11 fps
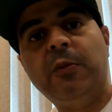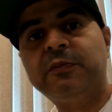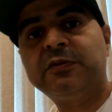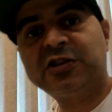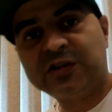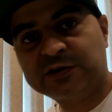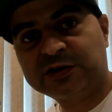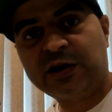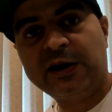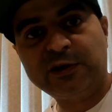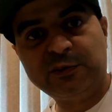
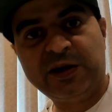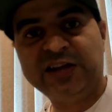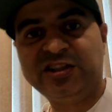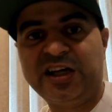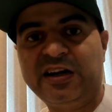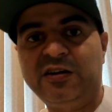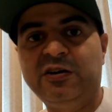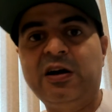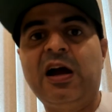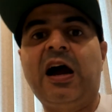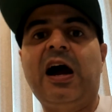subscribe to my channel.
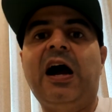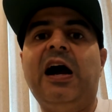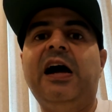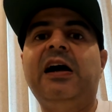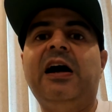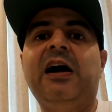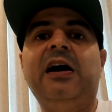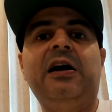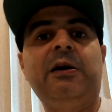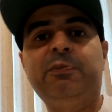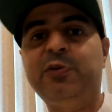
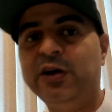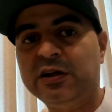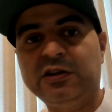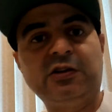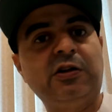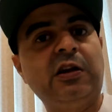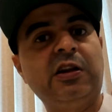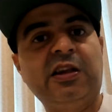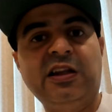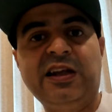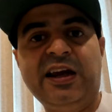I'll bring
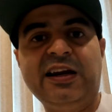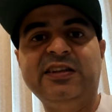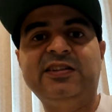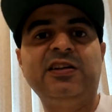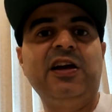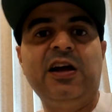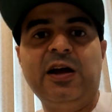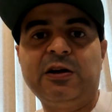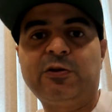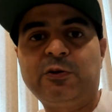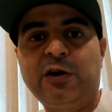the latest,
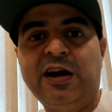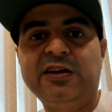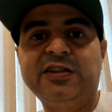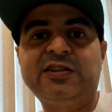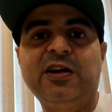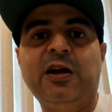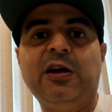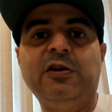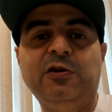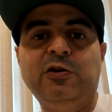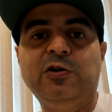greatest
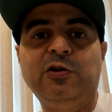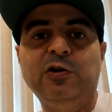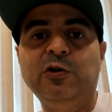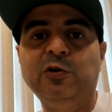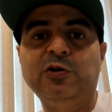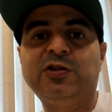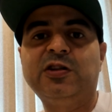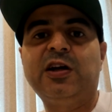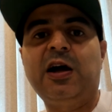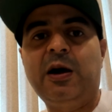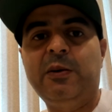news
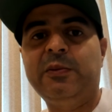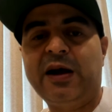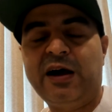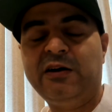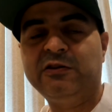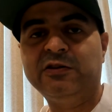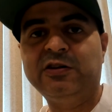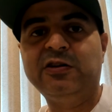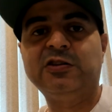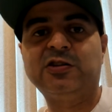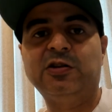coming out.
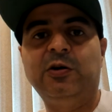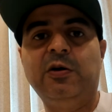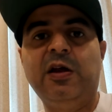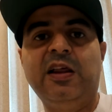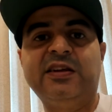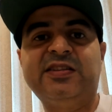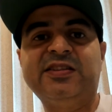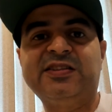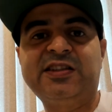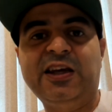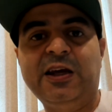So this
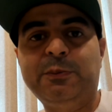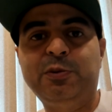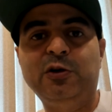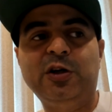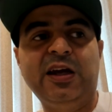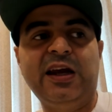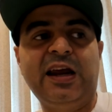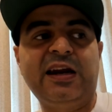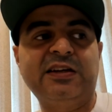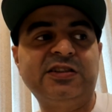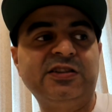is King Pookie, and
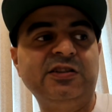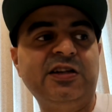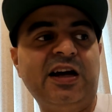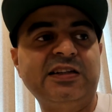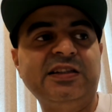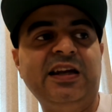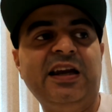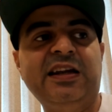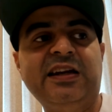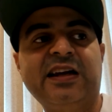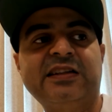I'll see you guys in
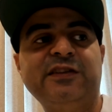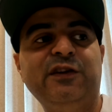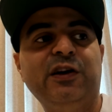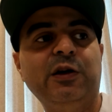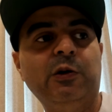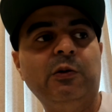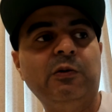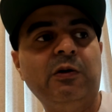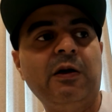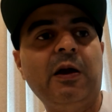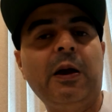the next video.
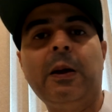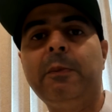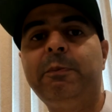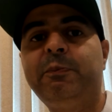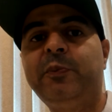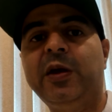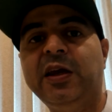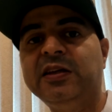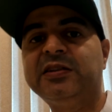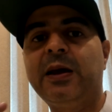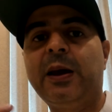
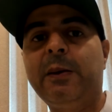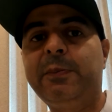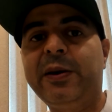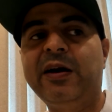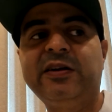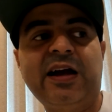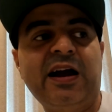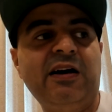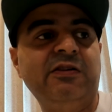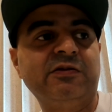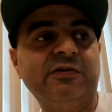Peace and bear
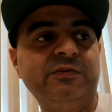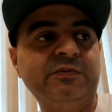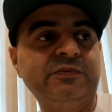down.